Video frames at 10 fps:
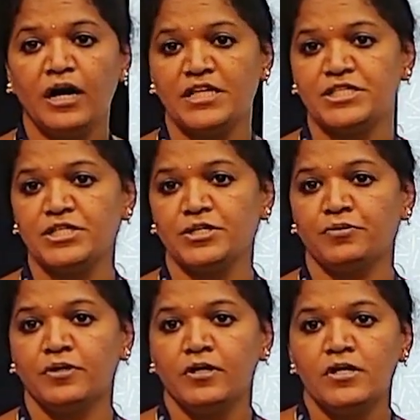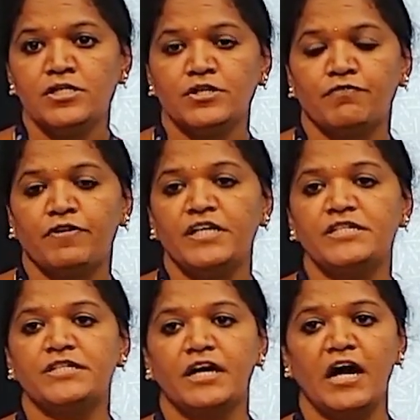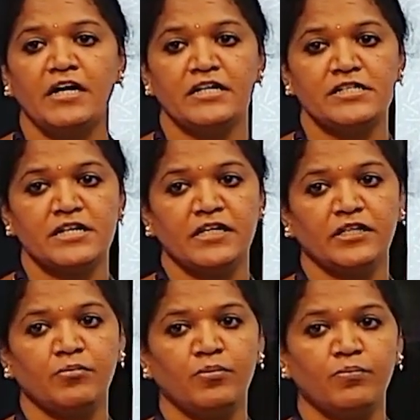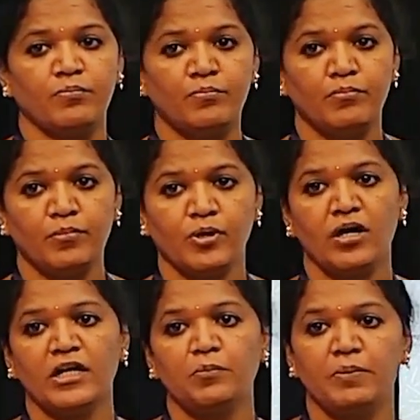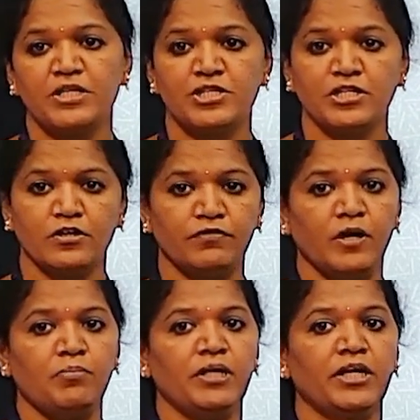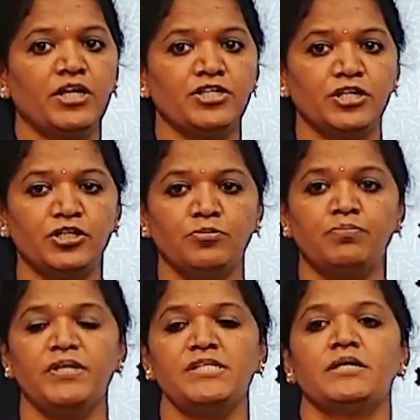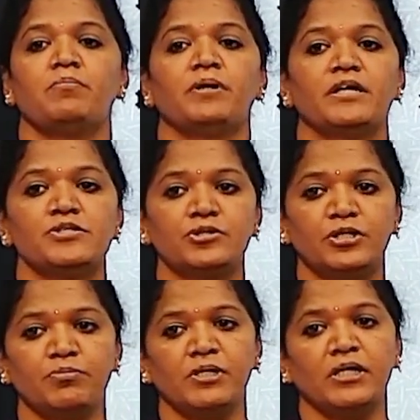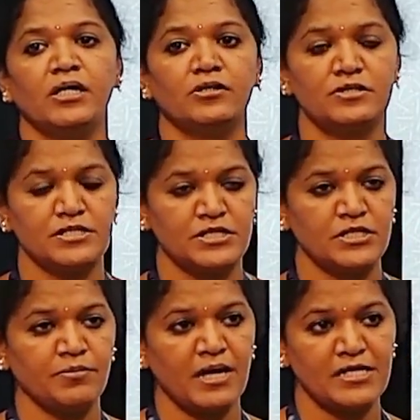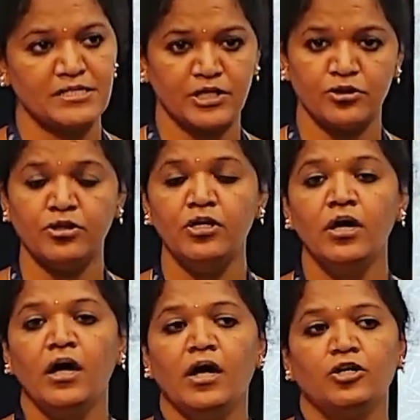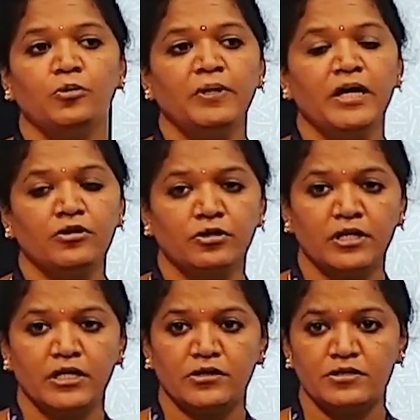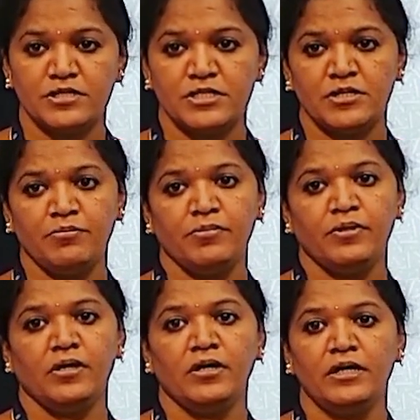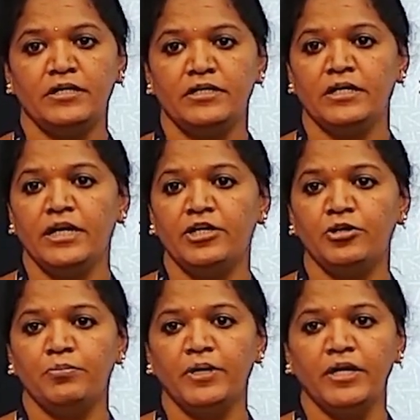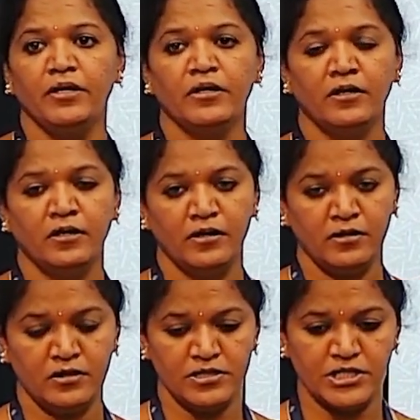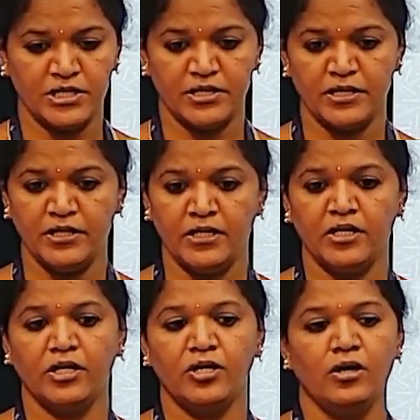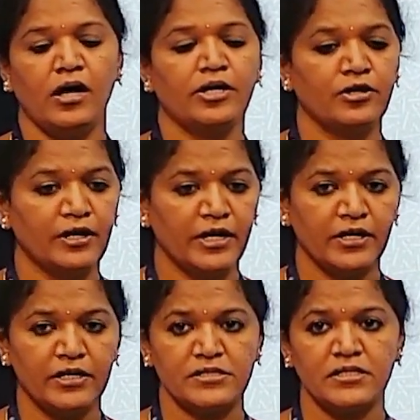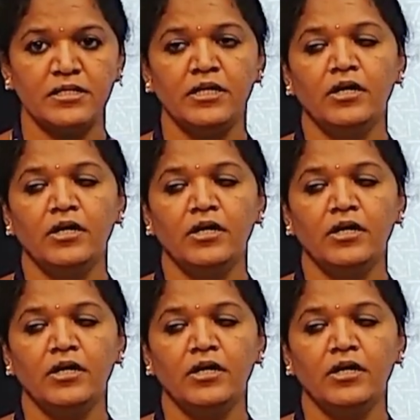achieve? So, first understand the broader picture of the application to best apply a suitable control system. As I told, to be a good control system, it need to be generate a good accurate result,